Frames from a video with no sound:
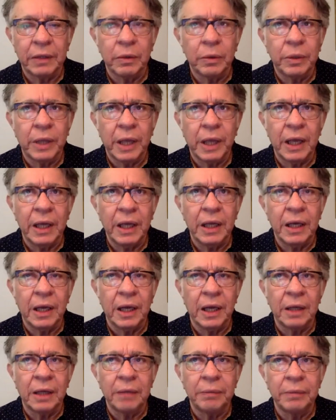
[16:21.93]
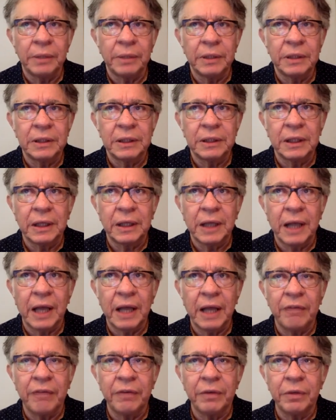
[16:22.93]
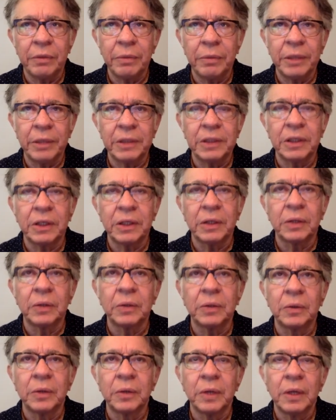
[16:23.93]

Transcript: okay, I'm this guy from New Mexico.